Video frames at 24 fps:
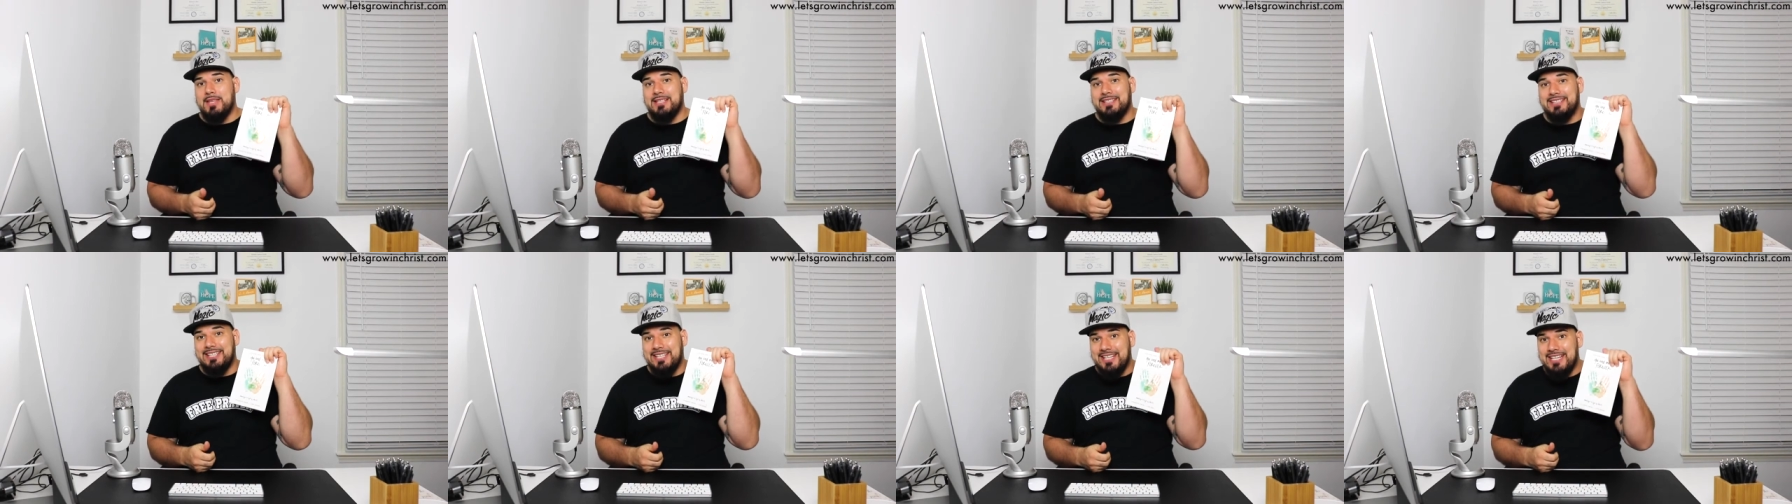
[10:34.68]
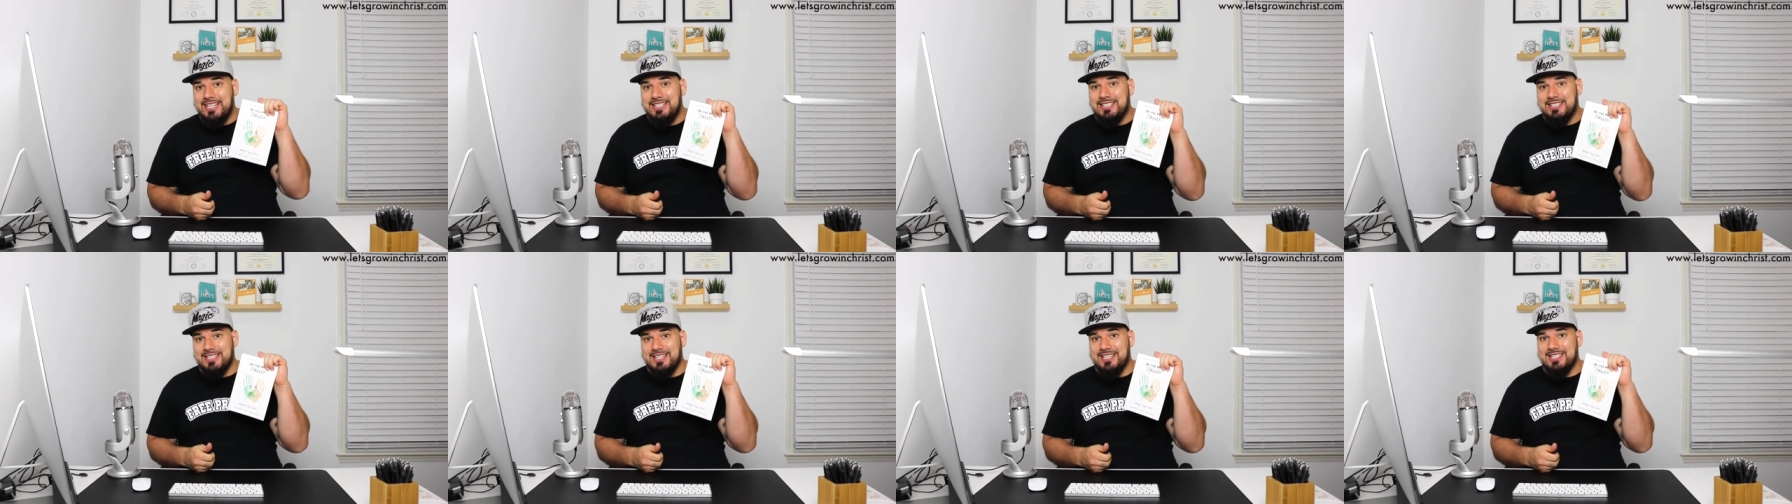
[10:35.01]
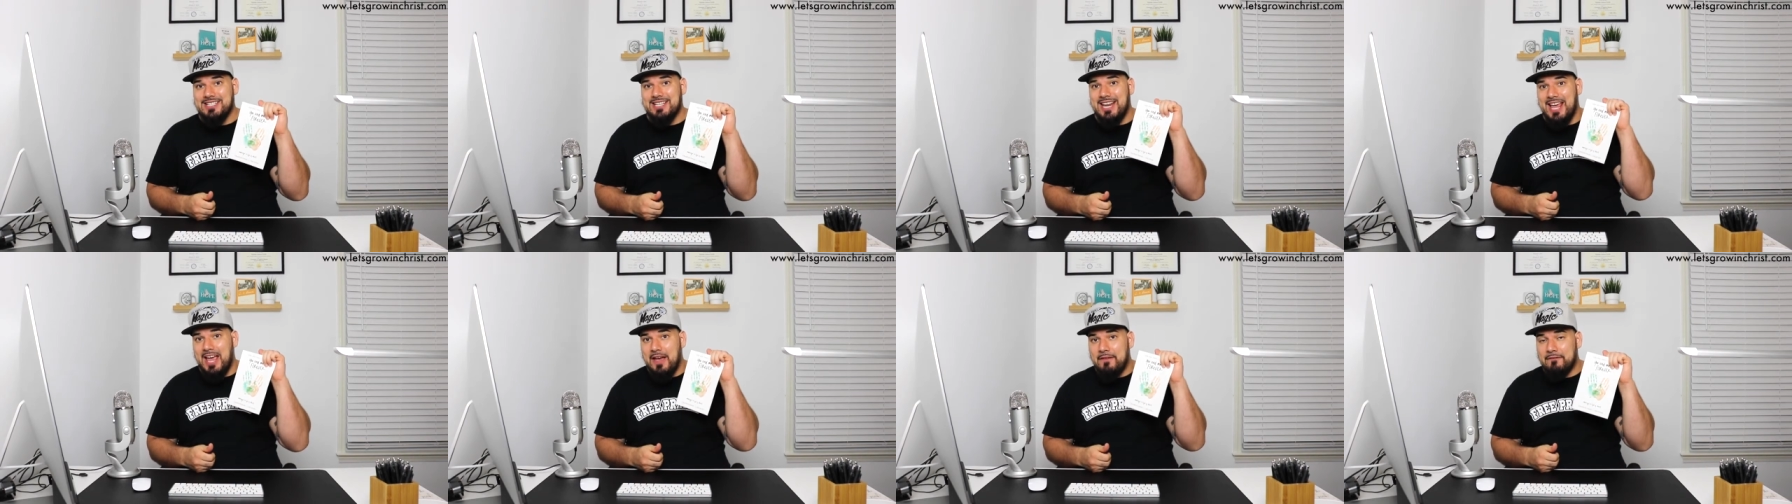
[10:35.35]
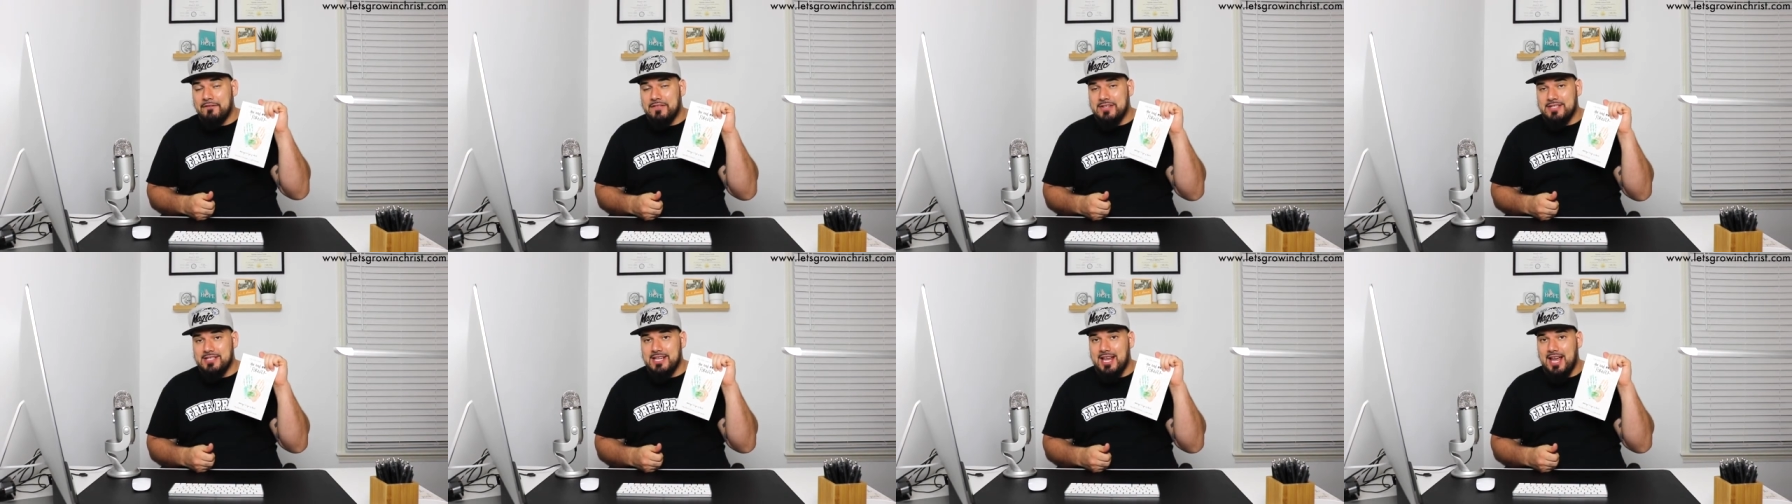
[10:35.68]
teaches and
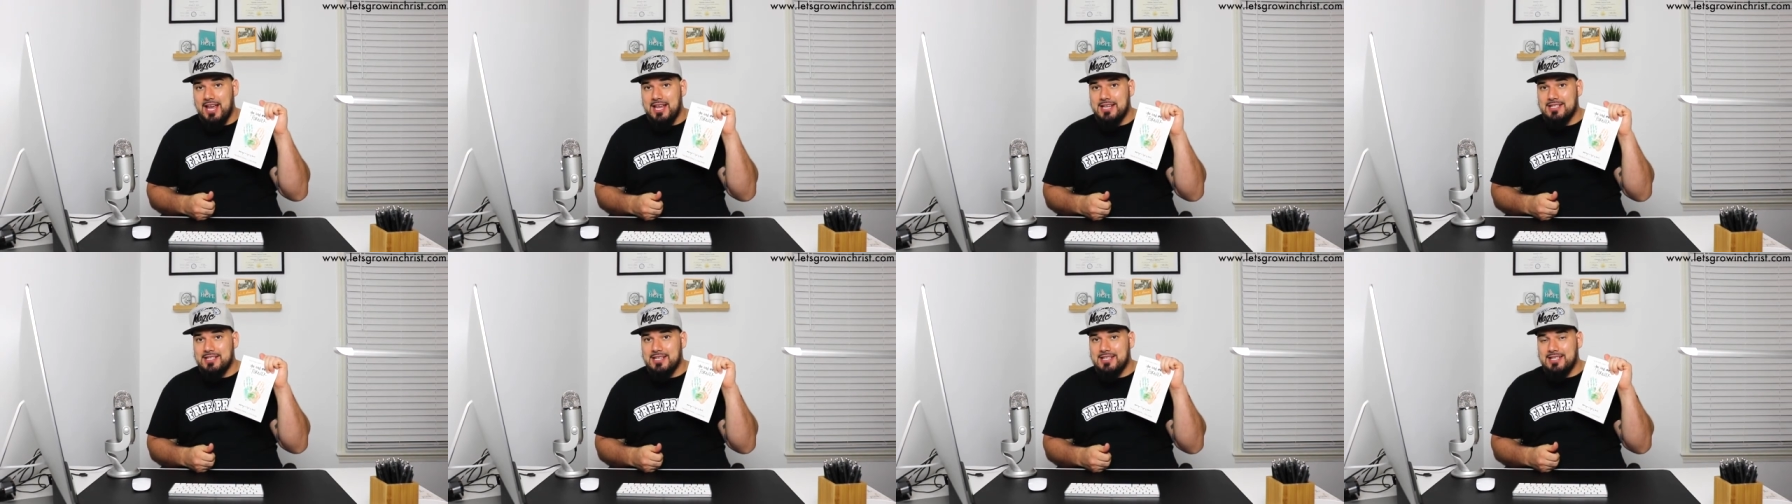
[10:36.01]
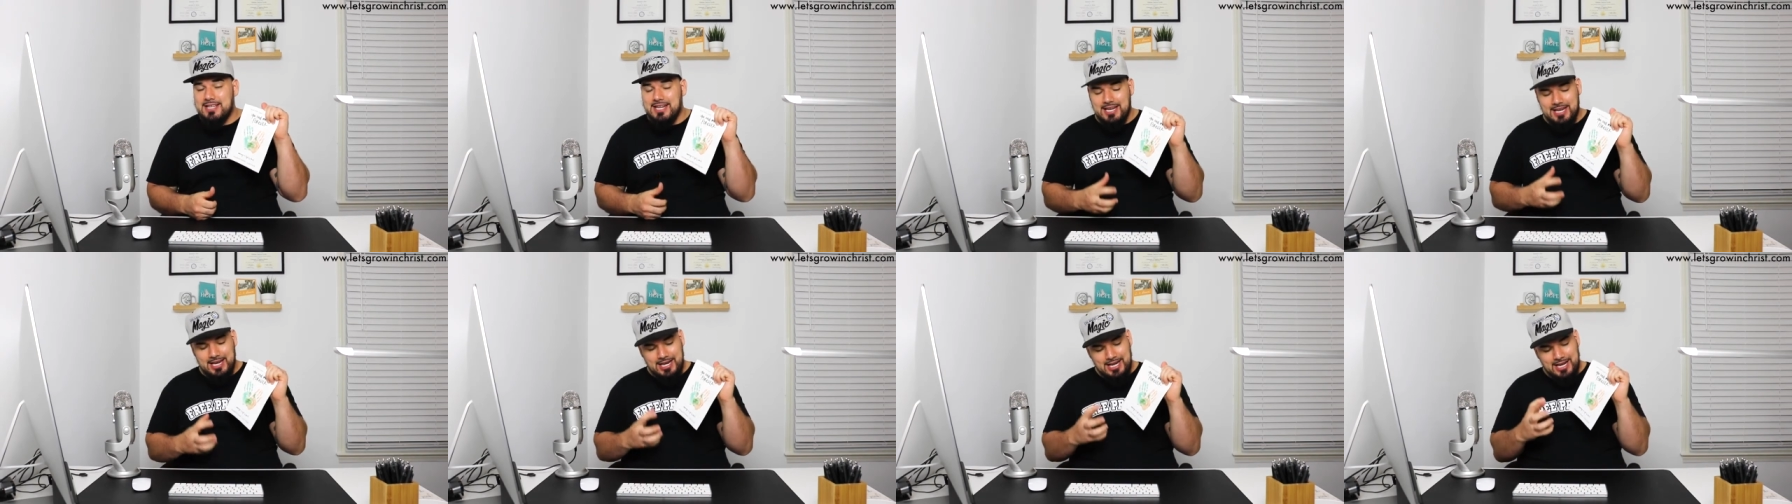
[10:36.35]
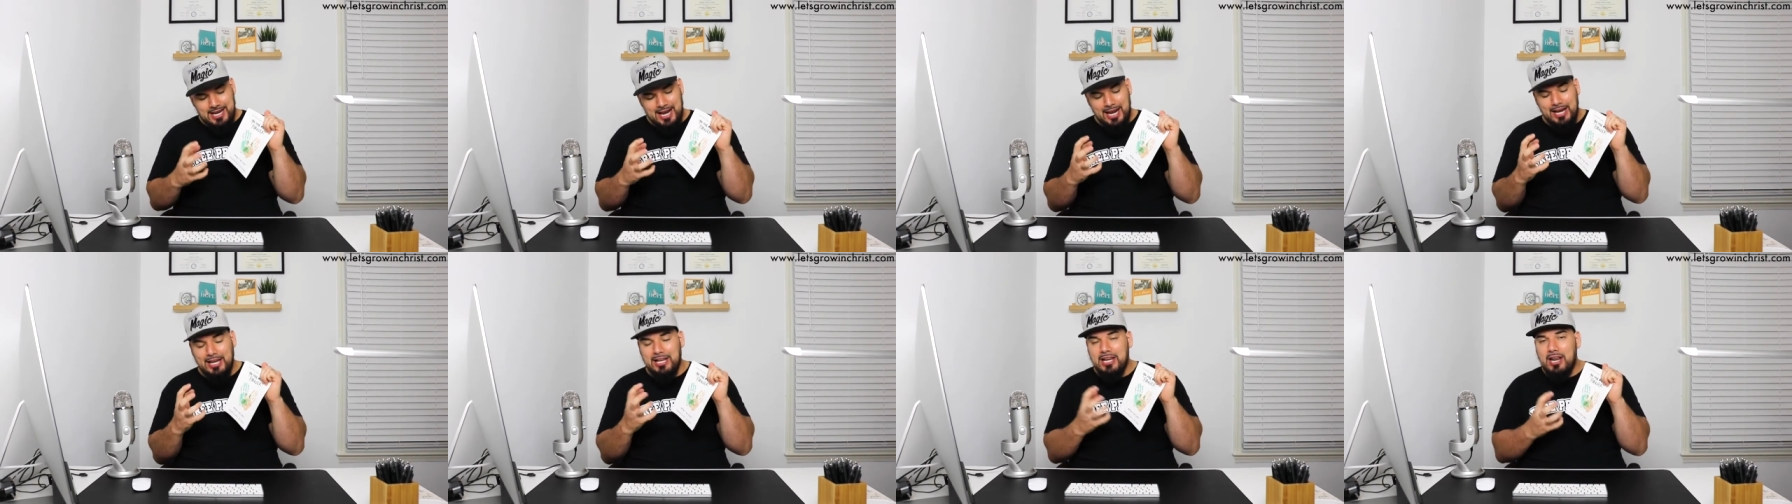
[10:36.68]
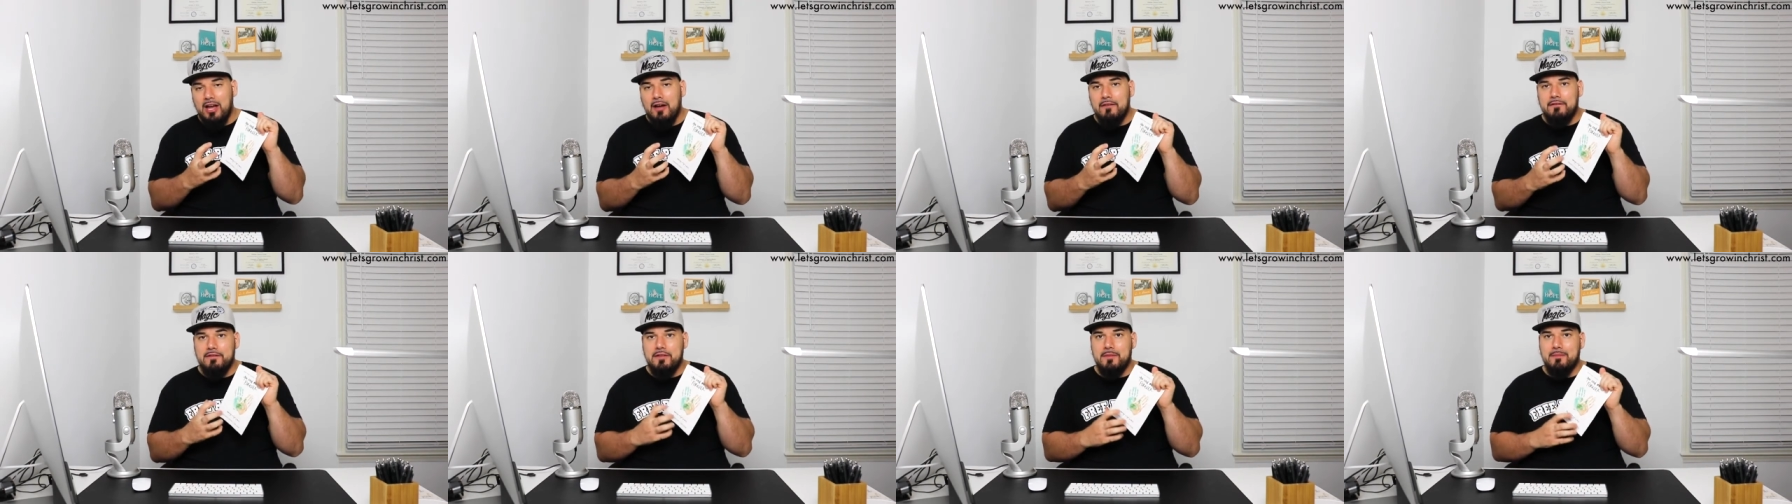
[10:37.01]
emphasizes, and, and I
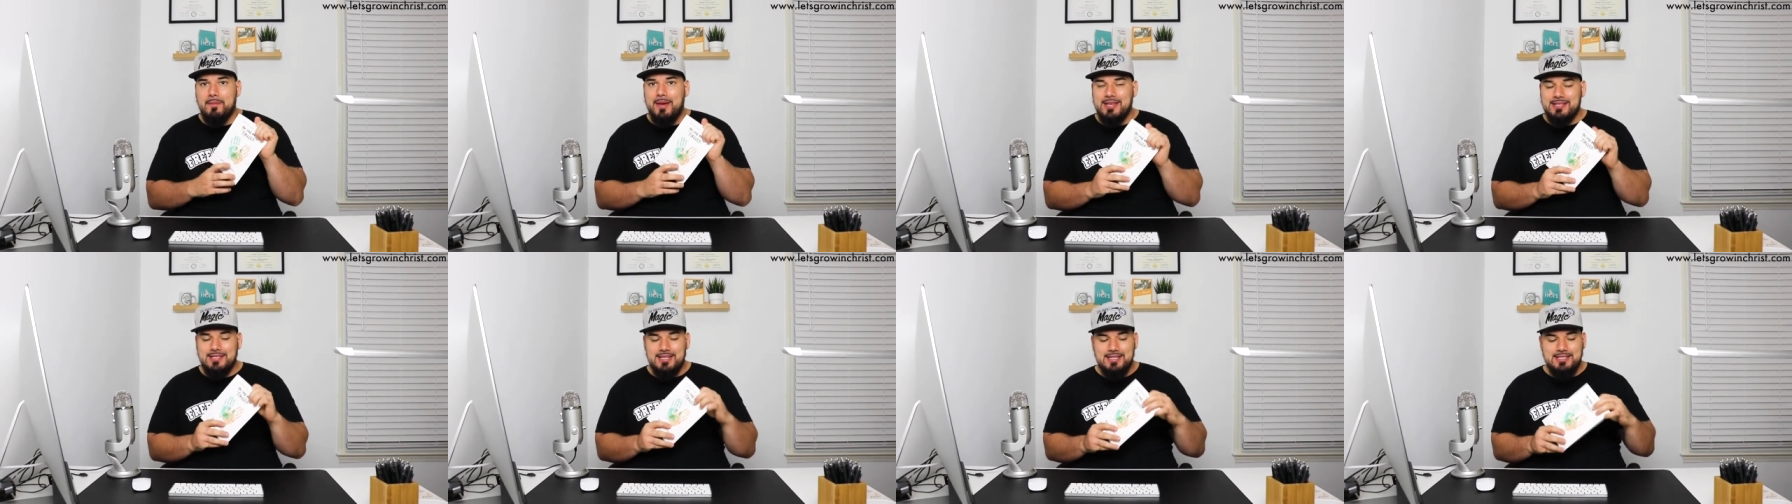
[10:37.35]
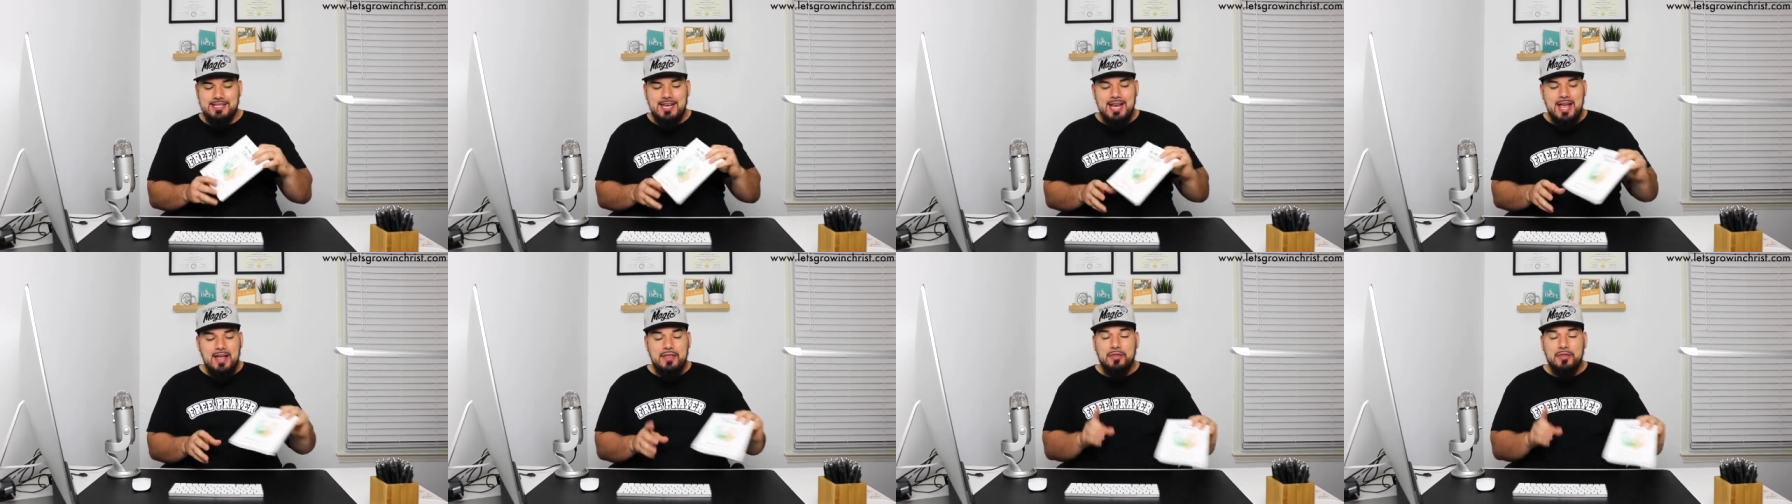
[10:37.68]
love the message,